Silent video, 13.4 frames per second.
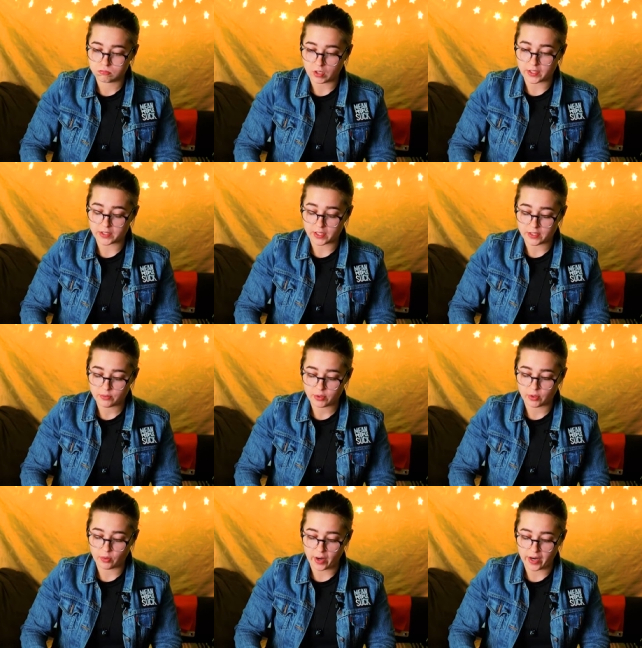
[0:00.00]
It does
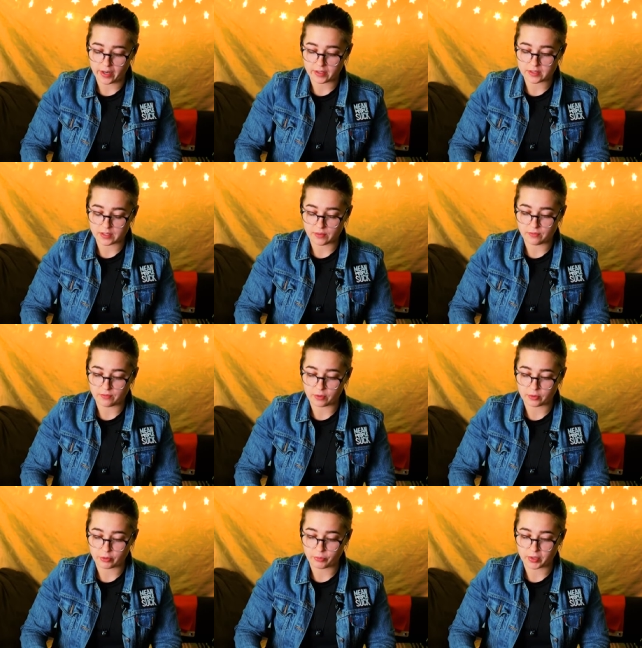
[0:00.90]
require some
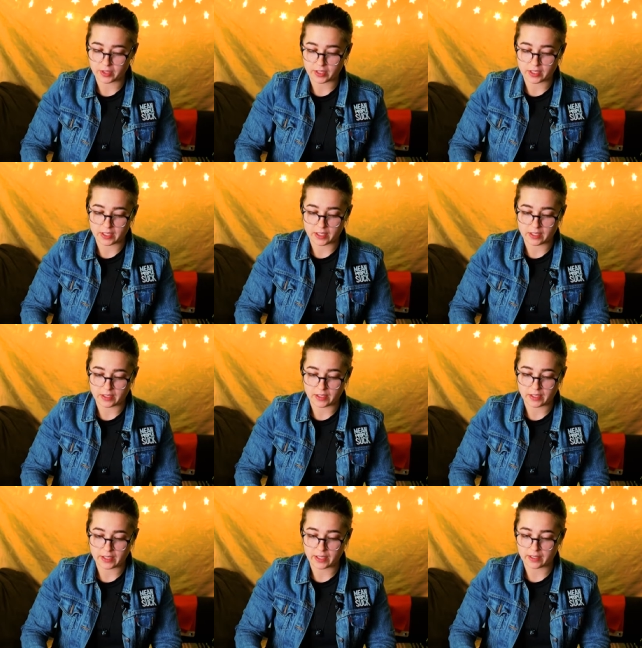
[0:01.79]
vulnerability,
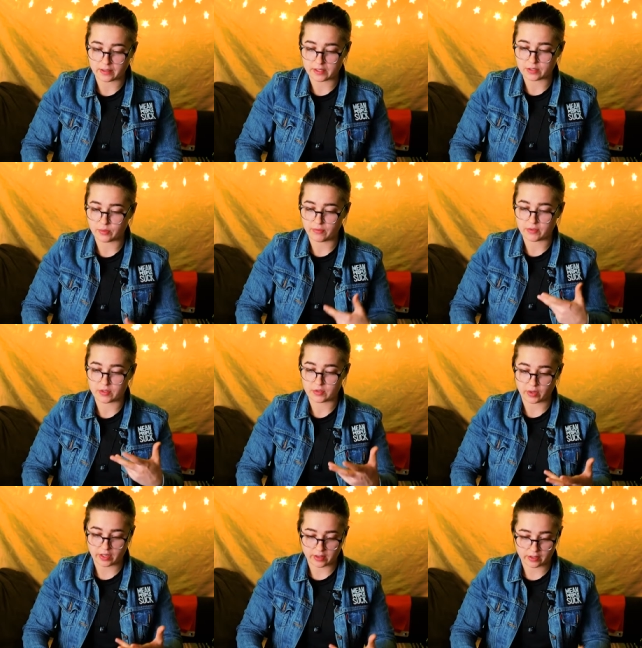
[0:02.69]
again, because we have the
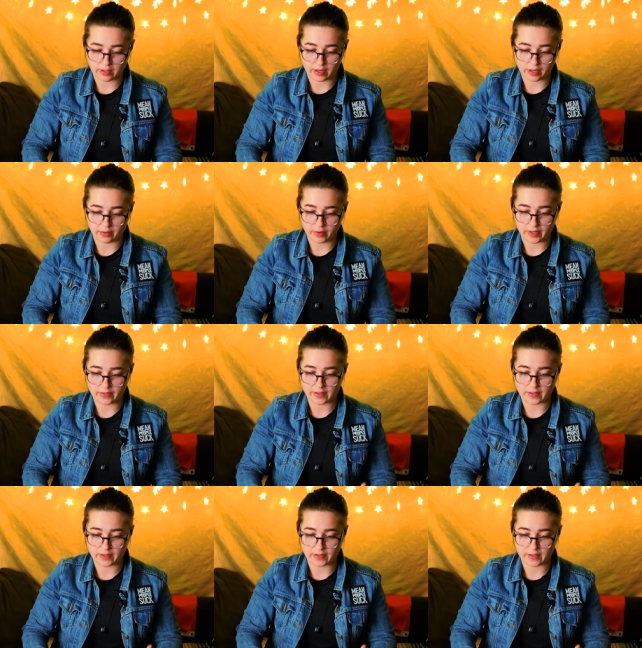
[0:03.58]
Strength card, right?